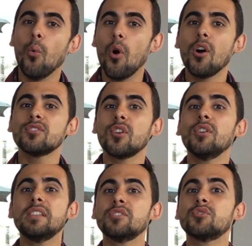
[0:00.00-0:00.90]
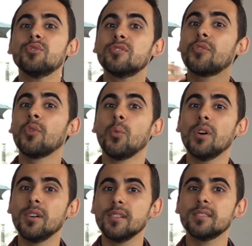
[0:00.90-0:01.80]
aren't only the truths for the
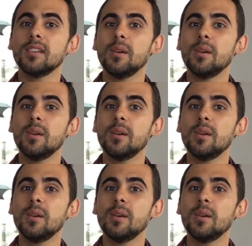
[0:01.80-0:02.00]
world,